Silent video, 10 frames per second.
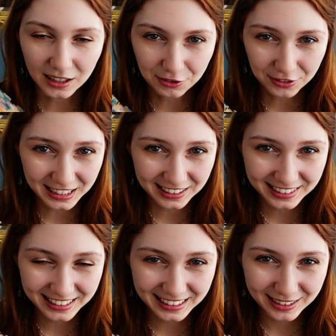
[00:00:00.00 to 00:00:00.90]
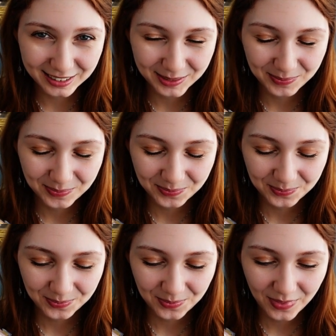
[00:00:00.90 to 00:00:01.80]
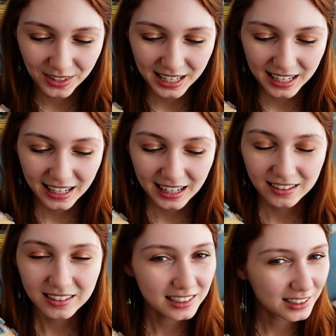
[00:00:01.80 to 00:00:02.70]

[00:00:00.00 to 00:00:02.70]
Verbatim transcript: Finished it. This